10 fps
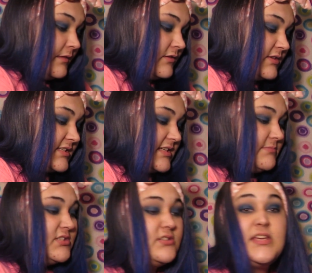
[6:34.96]
Do the
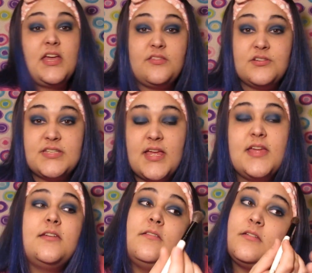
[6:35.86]
same to the other
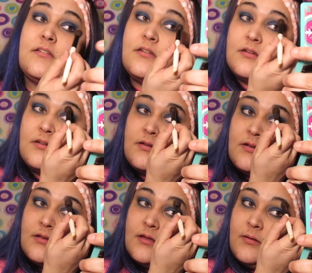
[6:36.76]
side.
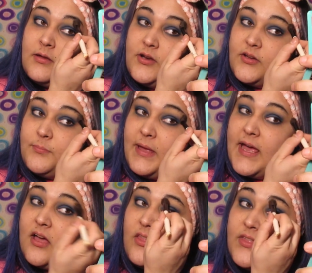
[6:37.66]
You're going to
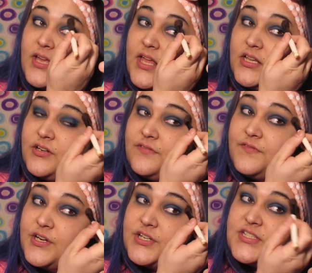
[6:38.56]
pack on the color
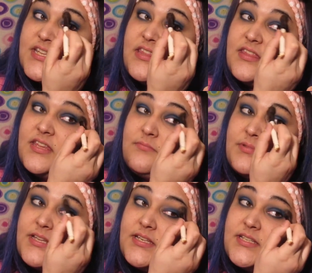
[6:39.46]
first and then
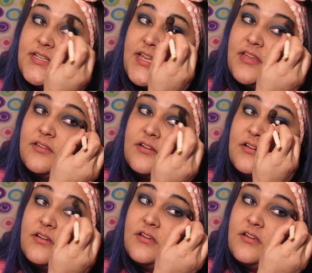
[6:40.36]
blend it together.